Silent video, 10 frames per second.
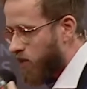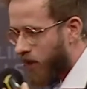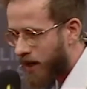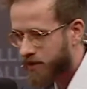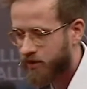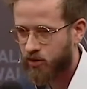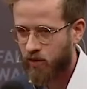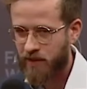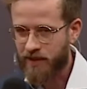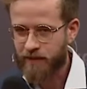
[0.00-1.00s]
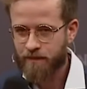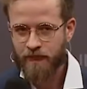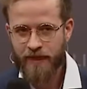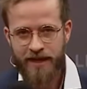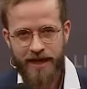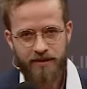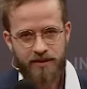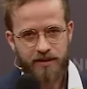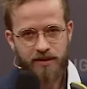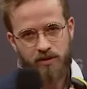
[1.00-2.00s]
anisotropic, and this
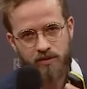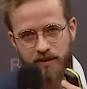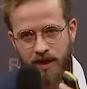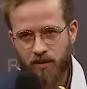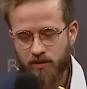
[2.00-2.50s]
is now